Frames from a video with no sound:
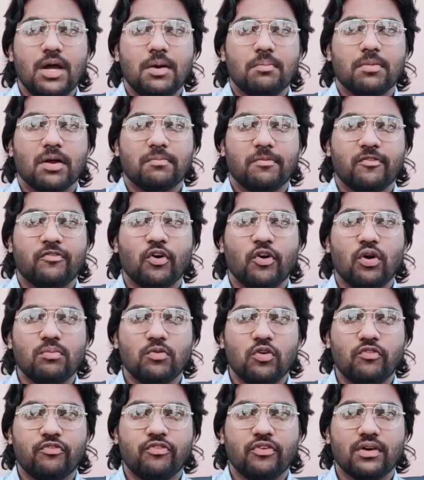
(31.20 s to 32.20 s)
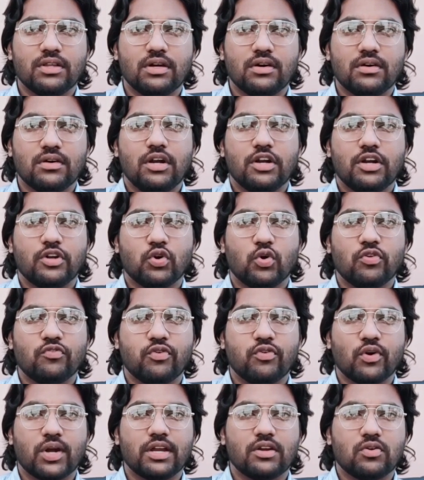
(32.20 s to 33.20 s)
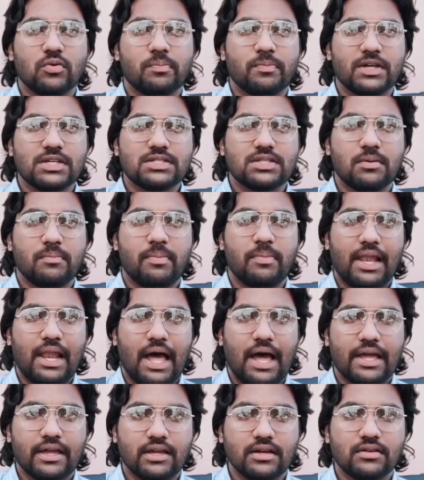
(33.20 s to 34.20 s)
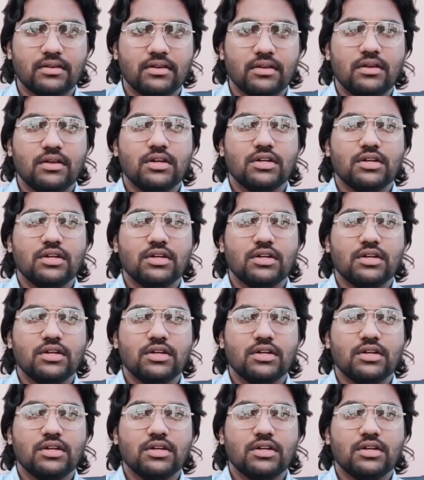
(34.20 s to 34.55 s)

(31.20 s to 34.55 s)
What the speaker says: But before we move further, don't forget to press the bell icon